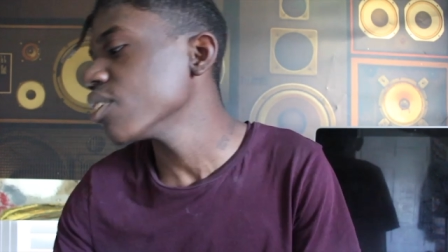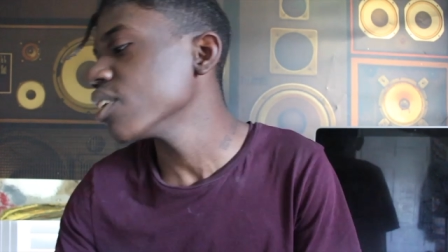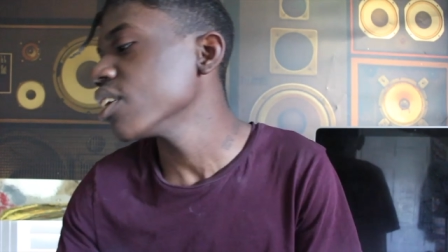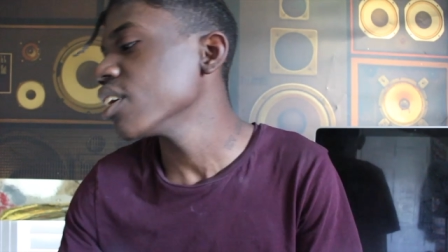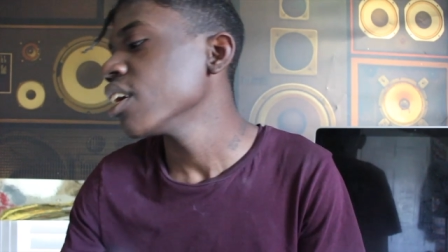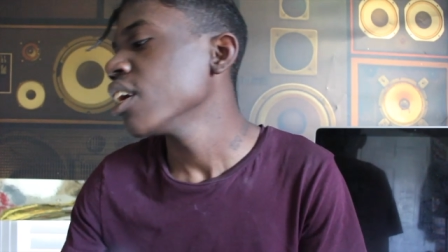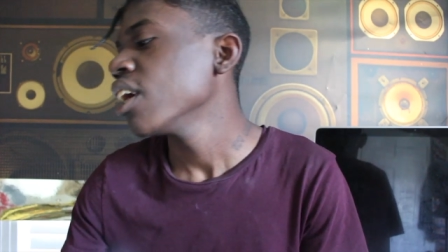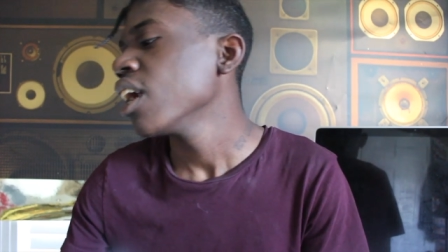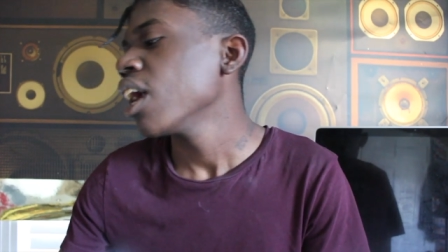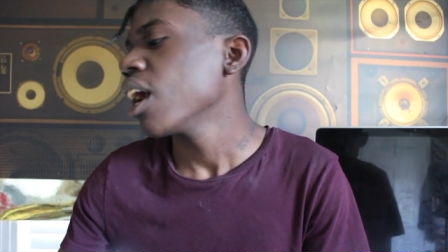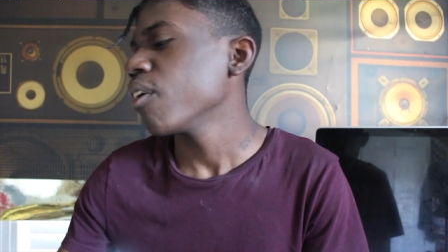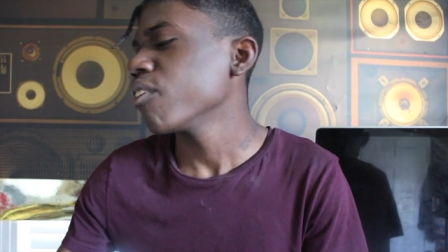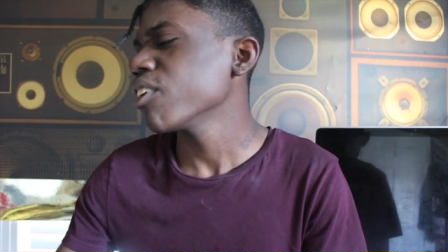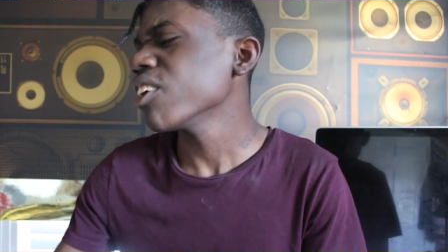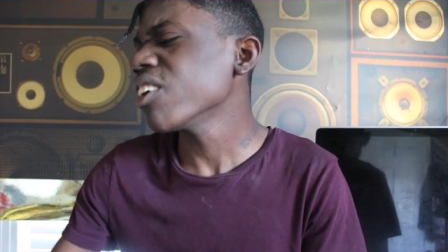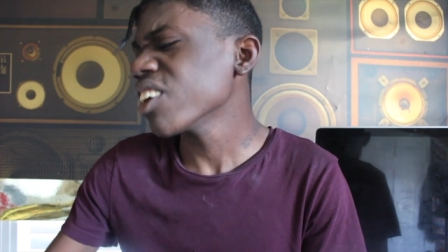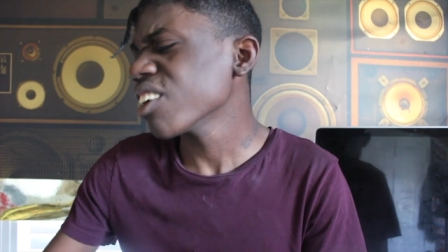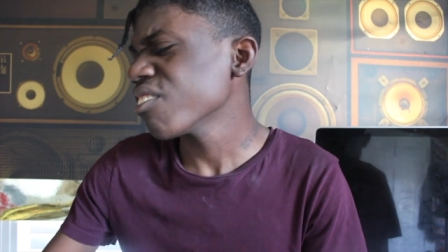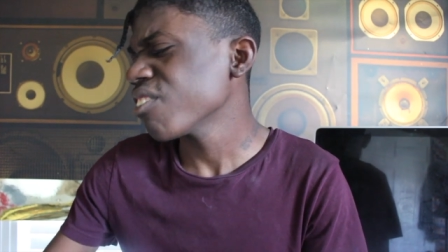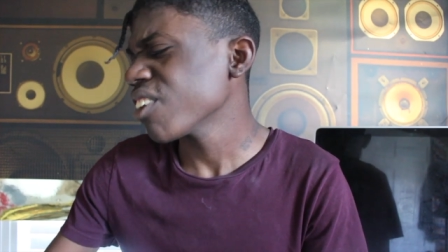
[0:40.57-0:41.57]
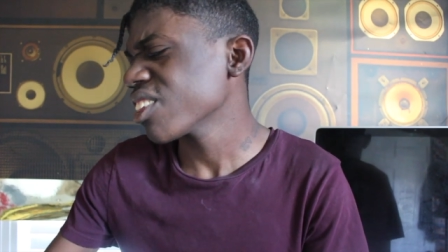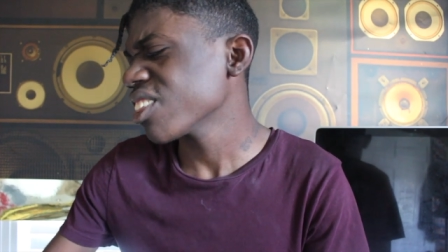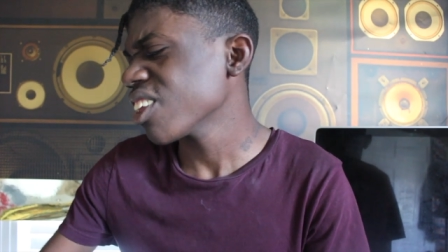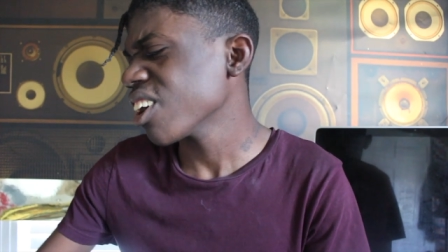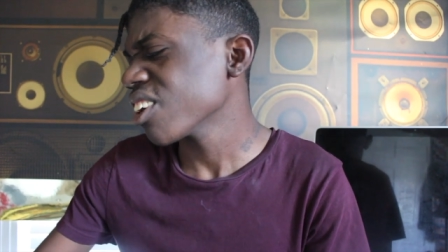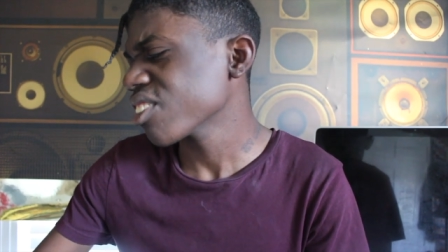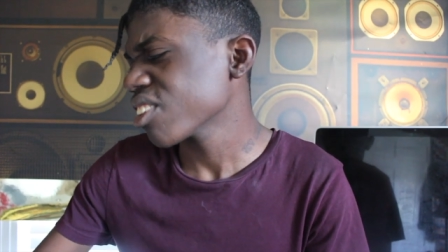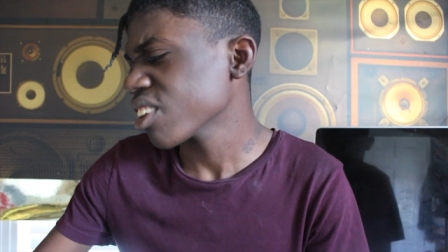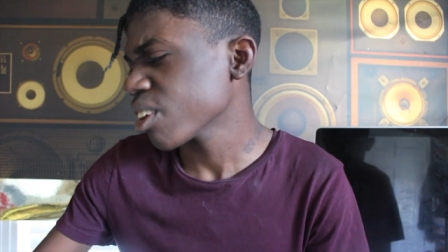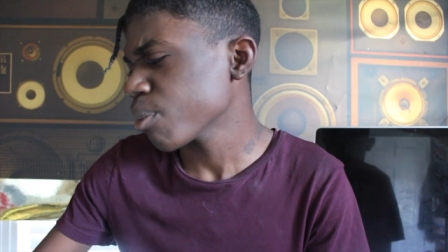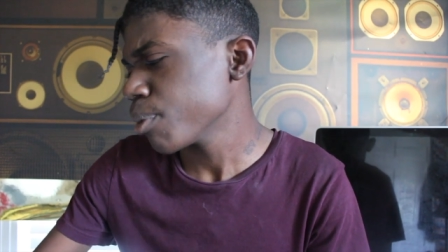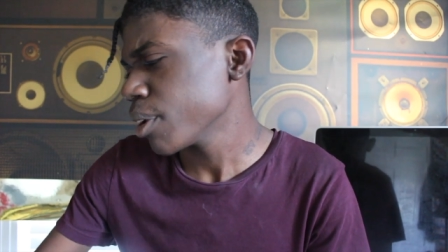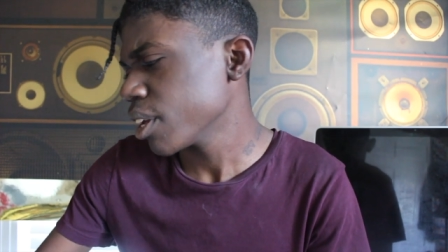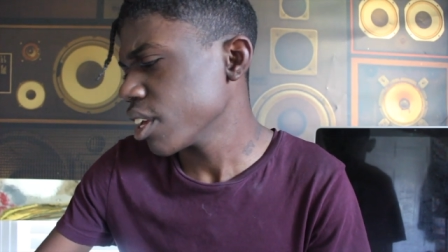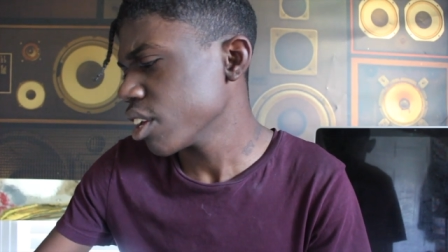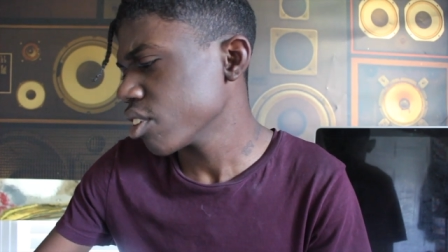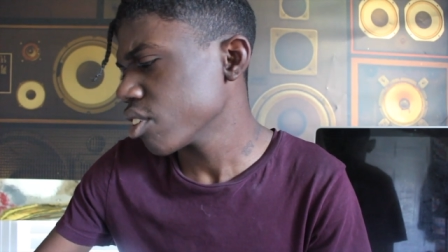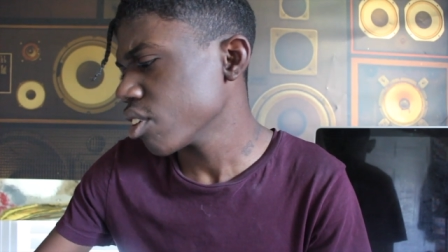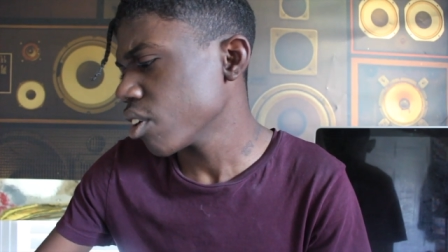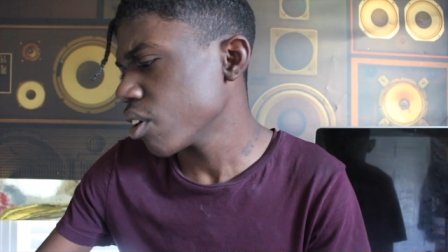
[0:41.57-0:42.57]
but we're gonna give our thoughts and
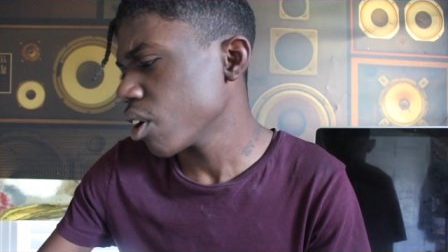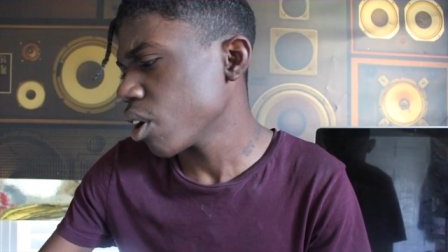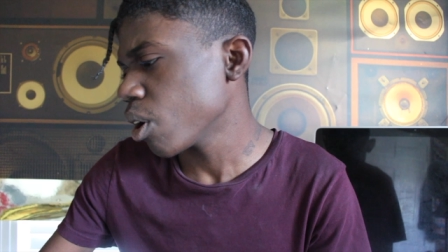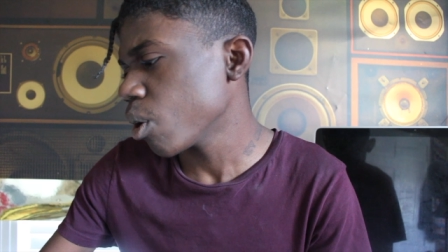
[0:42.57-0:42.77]
opinions on it,